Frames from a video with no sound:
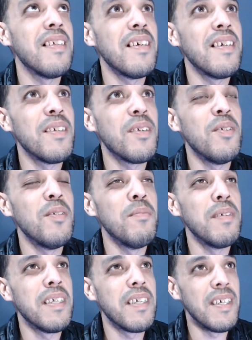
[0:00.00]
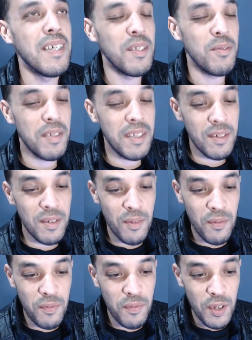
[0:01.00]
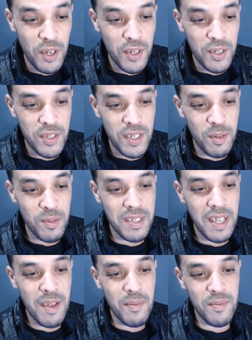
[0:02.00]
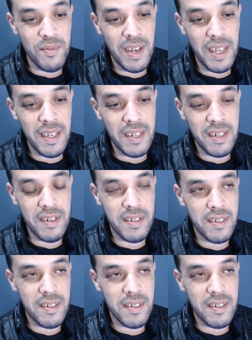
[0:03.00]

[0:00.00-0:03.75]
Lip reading: Like, oh my god, I mean, first I would have like